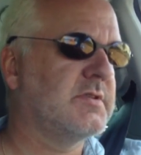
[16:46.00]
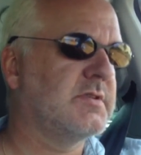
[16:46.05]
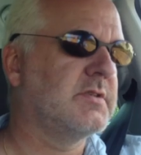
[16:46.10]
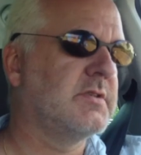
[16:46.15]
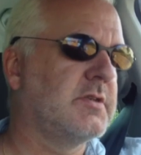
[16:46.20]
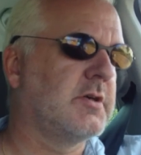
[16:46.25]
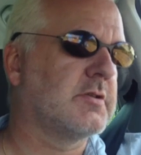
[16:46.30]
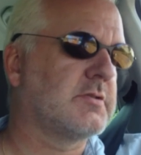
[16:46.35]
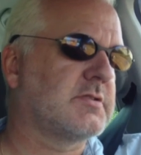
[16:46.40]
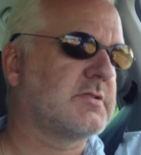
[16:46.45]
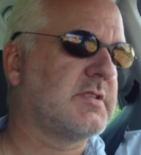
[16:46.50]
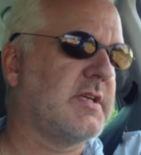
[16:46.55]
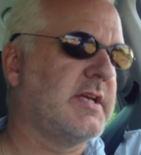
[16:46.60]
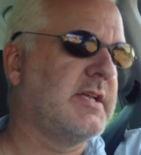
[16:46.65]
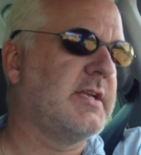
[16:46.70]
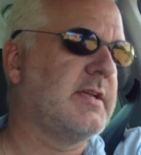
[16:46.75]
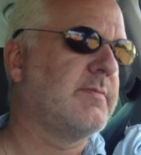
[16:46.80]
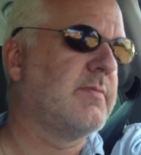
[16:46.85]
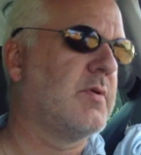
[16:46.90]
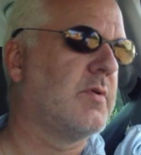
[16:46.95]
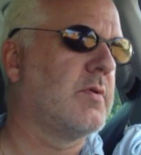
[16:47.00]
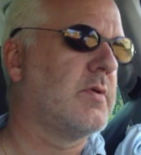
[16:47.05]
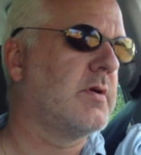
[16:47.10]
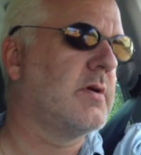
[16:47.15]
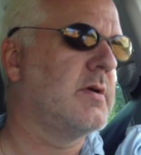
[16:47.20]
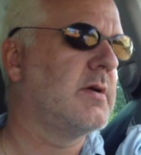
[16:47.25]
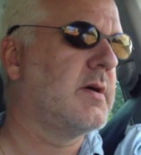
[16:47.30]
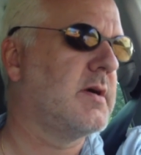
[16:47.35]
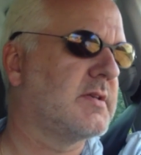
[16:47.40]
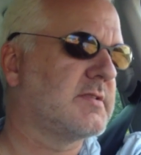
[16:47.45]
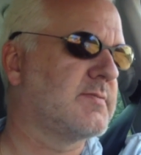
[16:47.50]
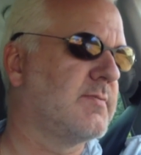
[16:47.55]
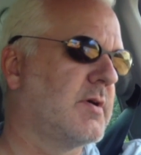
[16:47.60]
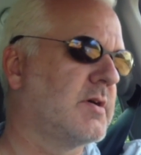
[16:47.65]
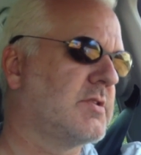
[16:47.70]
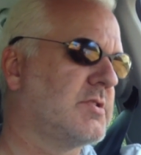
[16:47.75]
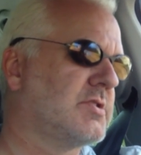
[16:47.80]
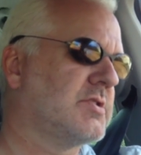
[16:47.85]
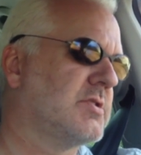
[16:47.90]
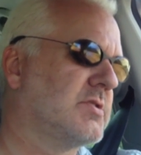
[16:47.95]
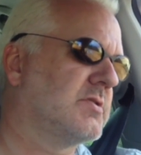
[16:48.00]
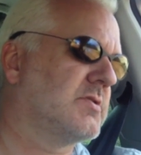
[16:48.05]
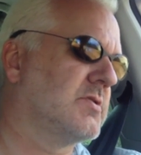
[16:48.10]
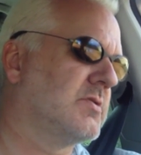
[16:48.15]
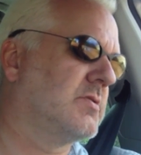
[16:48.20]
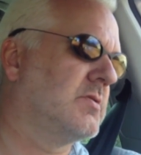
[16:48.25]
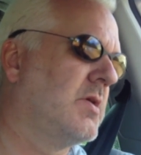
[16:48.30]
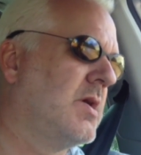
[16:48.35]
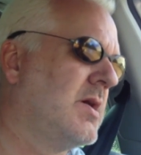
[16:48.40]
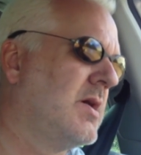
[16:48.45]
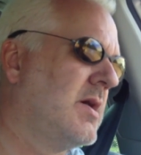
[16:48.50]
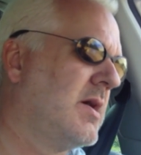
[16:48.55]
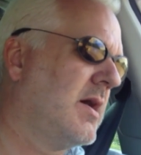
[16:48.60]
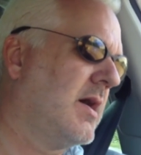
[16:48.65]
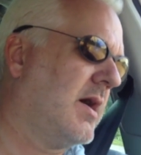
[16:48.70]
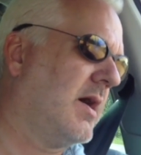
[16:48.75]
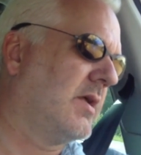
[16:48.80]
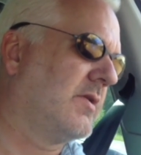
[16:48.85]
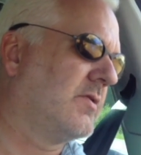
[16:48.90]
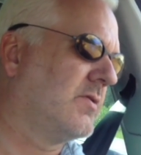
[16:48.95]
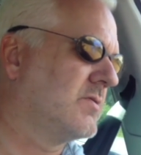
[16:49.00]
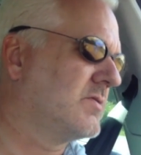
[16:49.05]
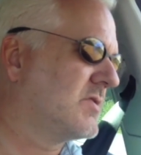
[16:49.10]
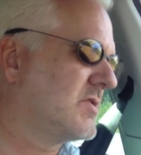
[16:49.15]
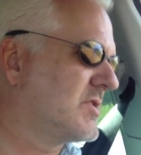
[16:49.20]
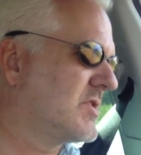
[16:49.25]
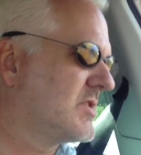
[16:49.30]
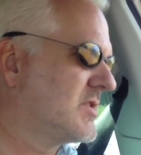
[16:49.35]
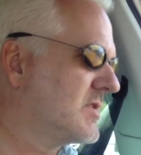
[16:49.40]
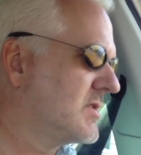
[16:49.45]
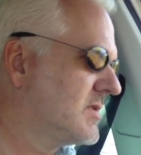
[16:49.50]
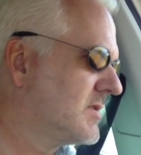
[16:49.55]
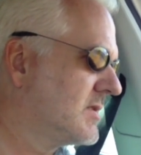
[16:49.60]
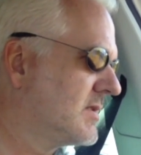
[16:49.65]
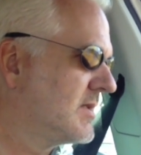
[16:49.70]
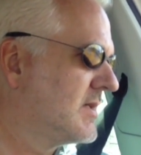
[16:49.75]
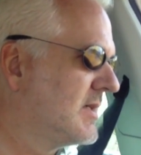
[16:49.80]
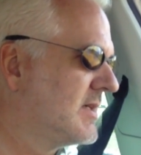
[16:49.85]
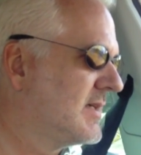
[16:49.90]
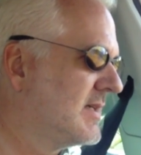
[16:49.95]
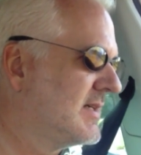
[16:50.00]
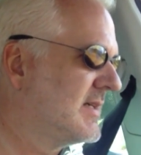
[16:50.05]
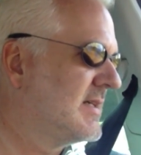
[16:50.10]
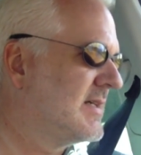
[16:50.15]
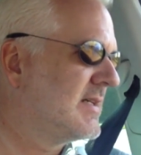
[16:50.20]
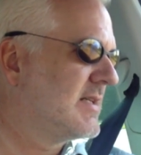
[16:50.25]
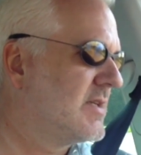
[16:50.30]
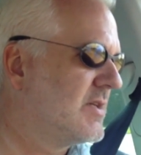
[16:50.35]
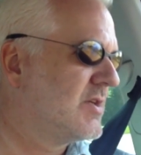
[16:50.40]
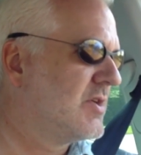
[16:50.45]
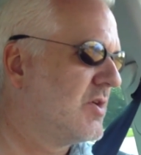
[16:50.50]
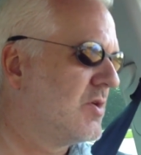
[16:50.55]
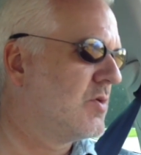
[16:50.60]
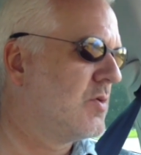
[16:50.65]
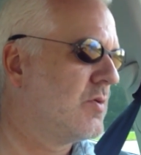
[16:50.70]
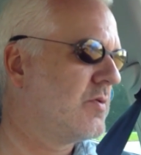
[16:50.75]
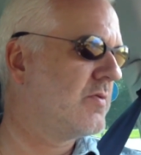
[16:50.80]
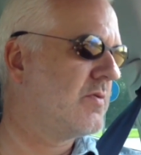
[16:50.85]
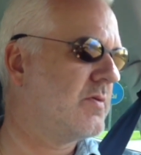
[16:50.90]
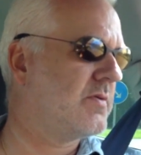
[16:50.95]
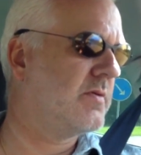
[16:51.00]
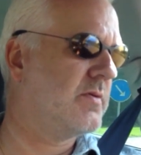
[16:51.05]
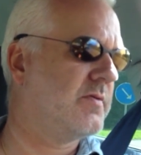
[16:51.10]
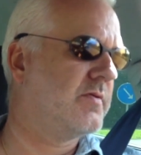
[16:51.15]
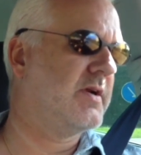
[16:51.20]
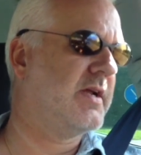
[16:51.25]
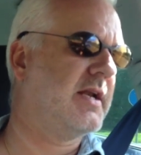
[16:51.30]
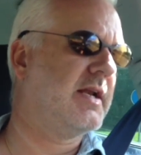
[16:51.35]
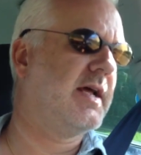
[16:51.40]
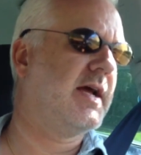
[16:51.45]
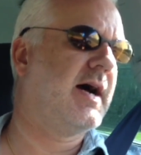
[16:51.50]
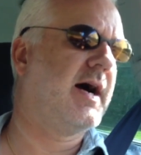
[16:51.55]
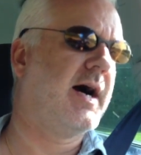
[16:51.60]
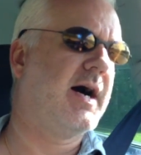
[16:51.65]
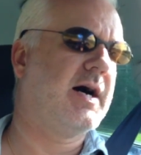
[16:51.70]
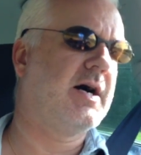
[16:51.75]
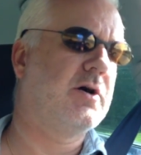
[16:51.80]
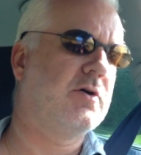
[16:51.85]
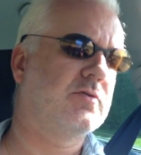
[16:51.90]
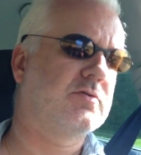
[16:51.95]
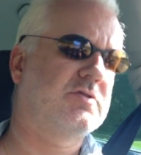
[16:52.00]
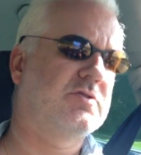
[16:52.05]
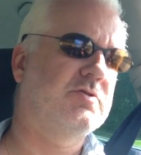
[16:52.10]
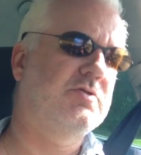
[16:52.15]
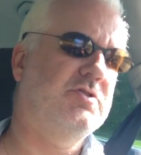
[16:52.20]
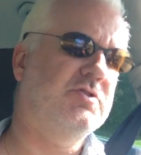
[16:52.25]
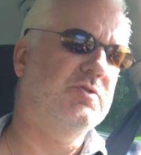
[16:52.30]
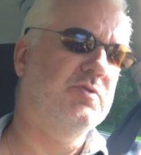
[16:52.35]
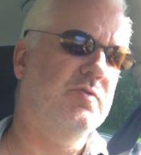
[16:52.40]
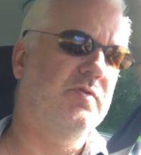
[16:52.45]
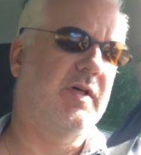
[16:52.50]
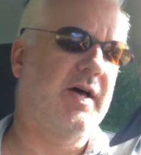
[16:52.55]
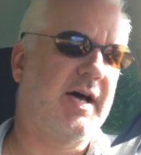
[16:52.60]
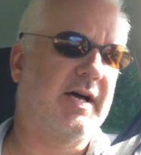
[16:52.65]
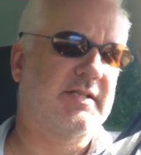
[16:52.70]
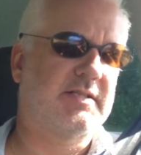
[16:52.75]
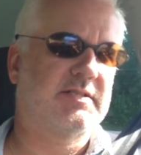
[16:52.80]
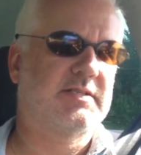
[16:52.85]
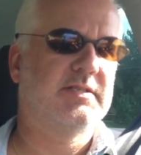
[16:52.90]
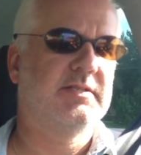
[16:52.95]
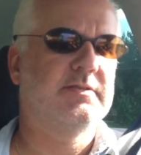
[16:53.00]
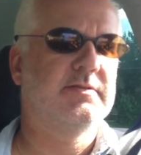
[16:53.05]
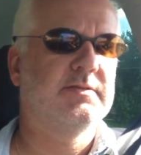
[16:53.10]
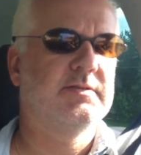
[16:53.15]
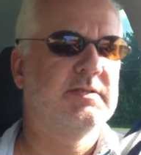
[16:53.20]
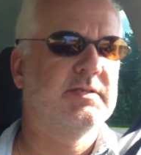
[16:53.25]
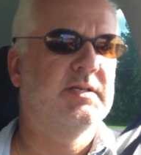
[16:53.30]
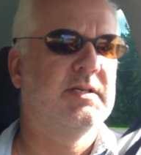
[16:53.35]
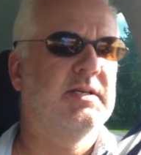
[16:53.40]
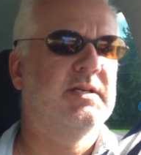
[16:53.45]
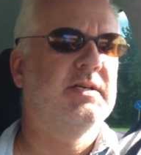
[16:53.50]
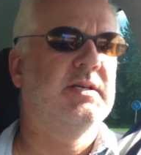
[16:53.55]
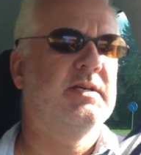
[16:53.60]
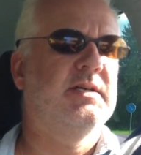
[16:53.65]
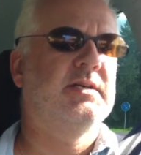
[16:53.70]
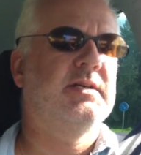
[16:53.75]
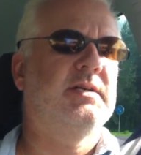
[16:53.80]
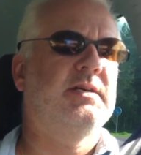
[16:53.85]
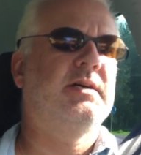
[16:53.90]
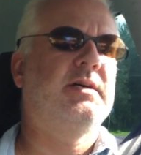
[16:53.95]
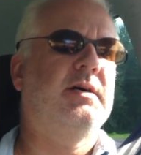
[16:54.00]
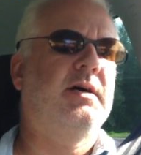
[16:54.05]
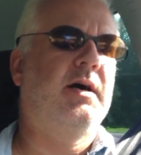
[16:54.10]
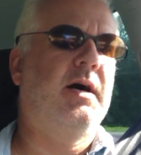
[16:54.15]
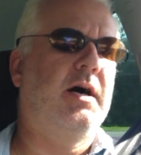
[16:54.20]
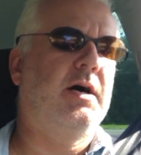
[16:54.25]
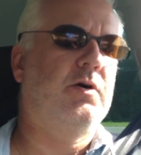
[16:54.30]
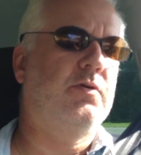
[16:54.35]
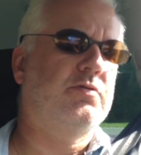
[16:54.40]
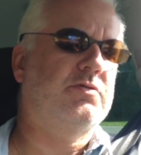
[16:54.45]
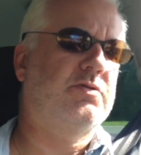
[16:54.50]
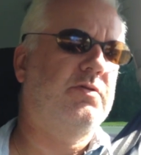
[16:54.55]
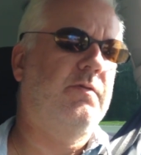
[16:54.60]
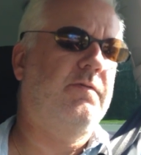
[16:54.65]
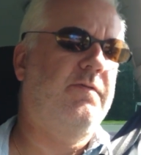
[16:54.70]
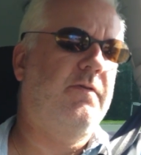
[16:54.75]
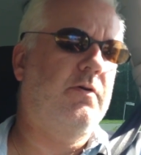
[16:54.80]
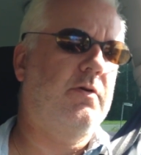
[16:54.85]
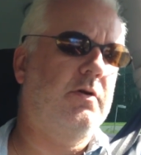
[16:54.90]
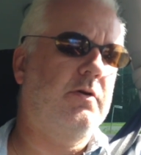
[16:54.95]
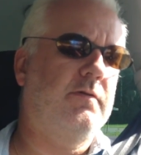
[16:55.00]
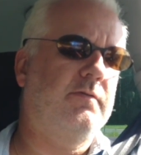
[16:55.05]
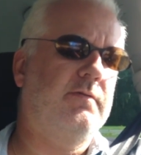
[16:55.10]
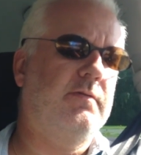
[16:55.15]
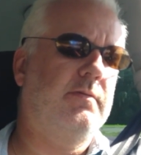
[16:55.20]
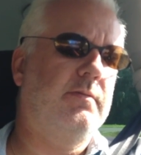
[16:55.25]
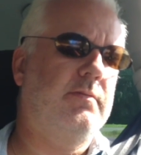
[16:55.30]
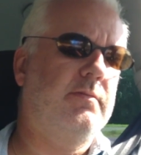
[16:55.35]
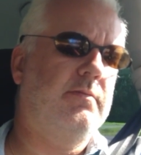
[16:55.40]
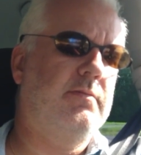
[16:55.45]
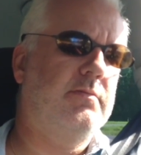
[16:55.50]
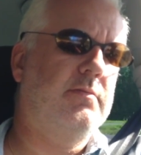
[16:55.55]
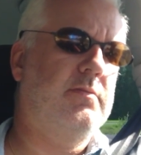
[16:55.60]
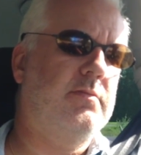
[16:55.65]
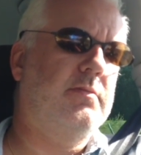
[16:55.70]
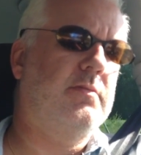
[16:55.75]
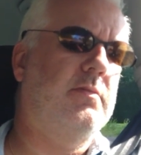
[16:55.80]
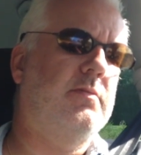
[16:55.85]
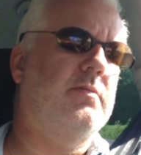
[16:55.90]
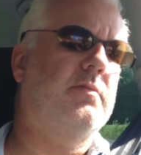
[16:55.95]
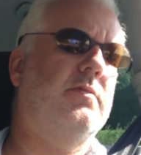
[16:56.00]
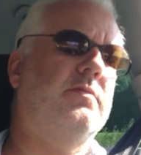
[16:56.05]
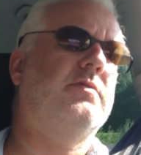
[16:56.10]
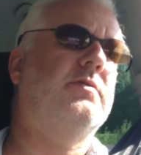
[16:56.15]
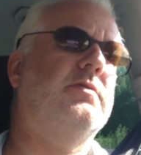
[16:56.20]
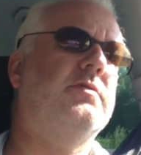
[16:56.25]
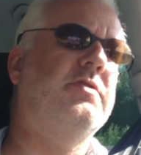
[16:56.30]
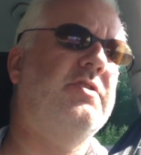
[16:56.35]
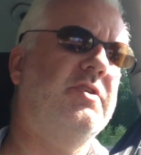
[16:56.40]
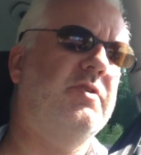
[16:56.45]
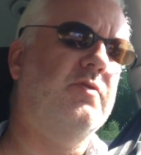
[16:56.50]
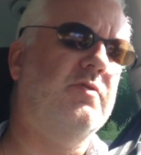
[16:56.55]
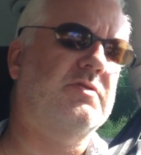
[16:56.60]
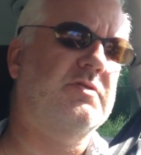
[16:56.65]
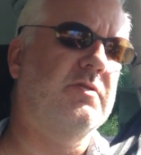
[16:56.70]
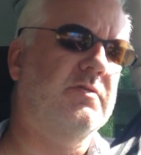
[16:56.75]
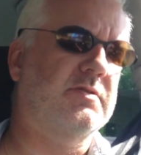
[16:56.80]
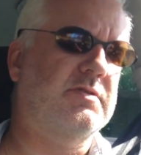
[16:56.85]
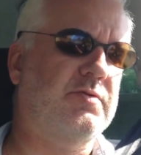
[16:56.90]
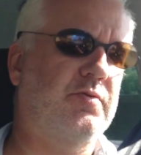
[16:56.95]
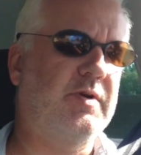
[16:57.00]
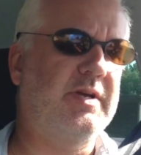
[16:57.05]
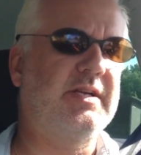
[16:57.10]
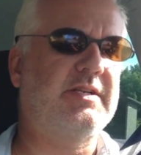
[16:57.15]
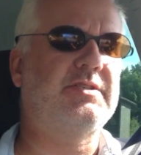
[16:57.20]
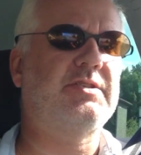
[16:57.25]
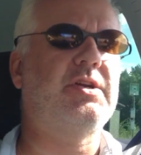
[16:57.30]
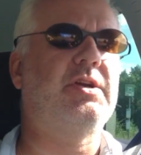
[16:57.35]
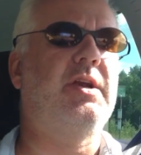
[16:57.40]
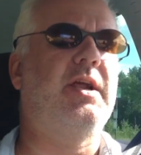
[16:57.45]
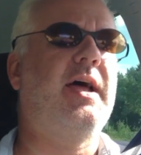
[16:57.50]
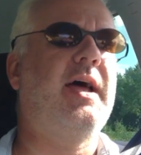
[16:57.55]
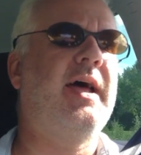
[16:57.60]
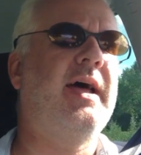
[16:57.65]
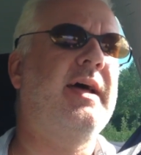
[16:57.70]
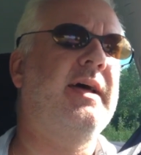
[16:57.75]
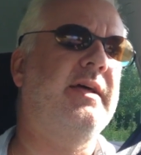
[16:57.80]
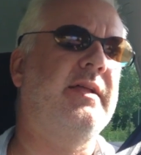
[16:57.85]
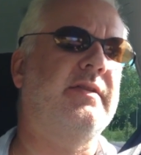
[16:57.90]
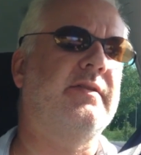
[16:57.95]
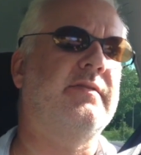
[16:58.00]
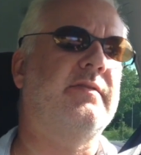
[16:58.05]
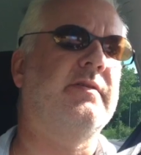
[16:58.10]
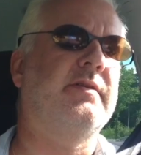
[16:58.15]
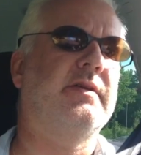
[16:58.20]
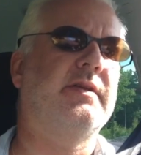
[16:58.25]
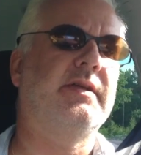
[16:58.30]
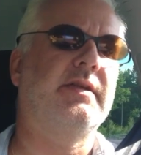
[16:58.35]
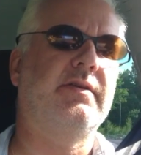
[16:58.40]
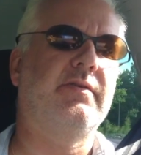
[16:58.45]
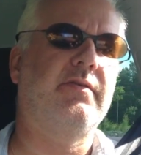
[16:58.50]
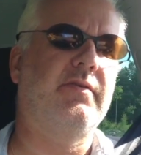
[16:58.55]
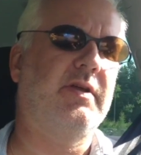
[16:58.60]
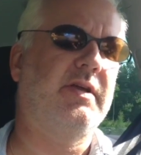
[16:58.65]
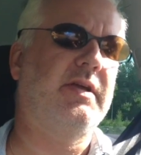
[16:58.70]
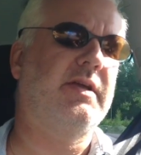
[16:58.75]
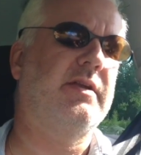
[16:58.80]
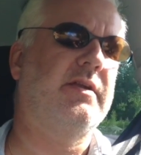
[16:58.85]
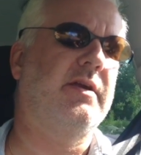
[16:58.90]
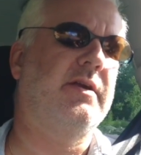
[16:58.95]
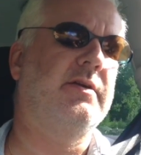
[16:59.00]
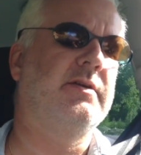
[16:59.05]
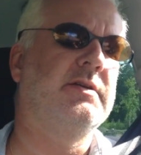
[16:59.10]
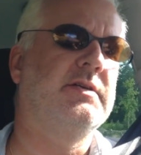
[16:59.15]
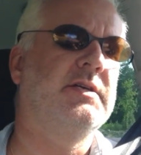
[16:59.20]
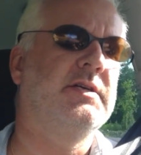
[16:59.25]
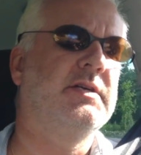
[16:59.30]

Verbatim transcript: not anymore as much, so I don't know really how to do that, how to follow news on Twitter and in Reader.